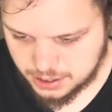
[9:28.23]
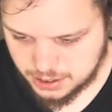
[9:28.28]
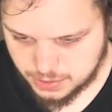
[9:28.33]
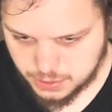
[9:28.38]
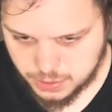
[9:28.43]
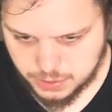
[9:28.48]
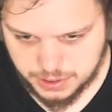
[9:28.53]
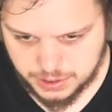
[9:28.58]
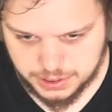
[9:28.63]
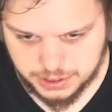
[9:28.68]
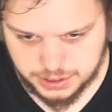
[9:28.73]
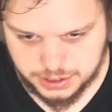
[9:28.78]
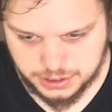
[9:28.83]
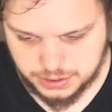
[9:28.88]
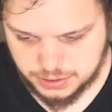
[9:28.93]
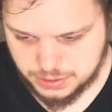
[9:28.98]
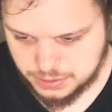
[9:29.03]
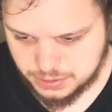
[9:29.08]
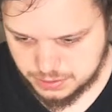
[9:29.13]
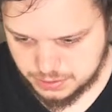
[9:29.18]
I'm going
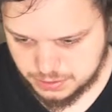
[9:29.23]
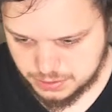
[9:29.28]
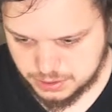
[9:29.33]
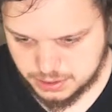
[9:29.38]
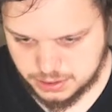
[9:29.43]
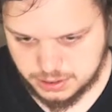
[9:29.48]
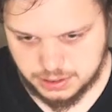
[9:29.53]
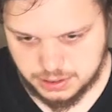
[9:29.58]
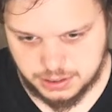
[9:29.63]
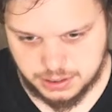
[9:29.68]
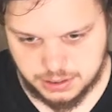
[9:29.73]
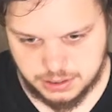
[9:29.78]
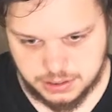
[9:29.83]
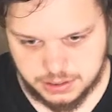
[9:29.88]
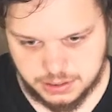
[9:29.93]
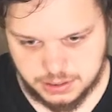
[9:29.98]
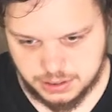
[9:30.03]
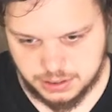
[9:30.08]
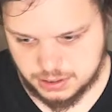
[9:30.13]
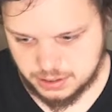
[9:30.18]
to
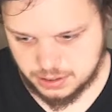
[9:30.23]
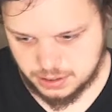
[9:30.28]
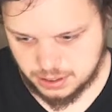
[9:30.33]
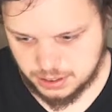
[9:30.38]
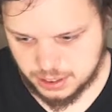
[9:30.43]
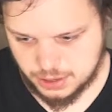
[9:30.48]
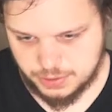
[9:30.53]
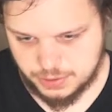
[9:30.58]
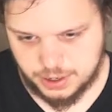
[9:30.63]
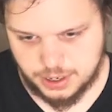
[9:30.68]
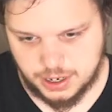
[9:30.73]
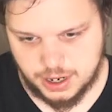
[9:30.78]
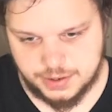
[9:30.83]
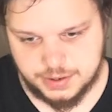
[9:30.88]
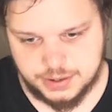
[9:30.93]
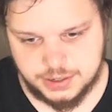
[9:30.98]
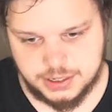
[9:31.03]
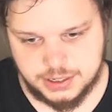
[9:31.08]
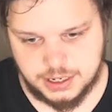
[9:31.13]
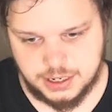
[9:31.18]
clone
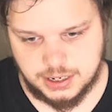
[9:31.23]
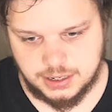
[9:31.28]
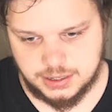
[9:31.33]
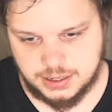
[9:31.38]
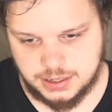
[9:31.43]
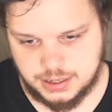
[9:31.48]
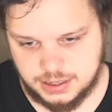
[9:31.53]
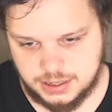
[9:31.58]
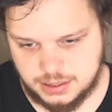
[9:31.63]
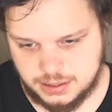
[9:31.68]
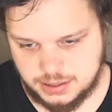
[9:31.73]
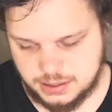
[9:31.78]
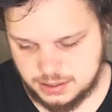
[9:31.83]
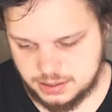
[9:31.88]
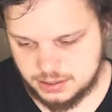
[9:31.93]
another dollar.